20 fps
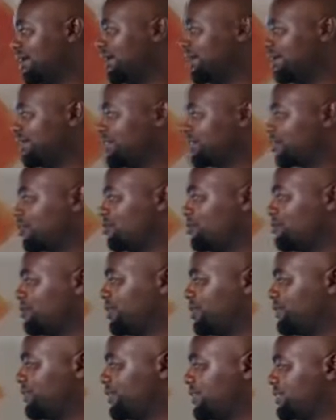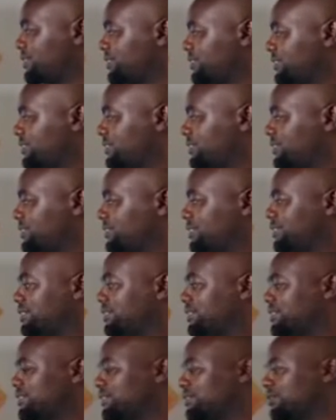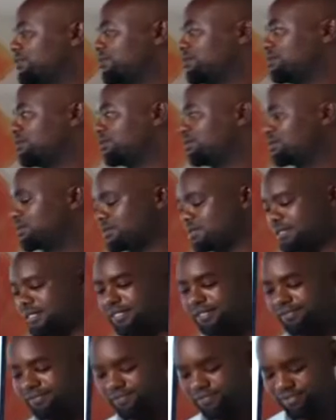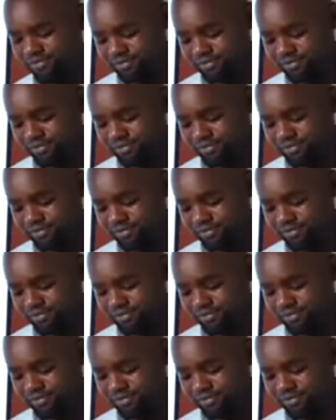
and the common difference is equal to 3.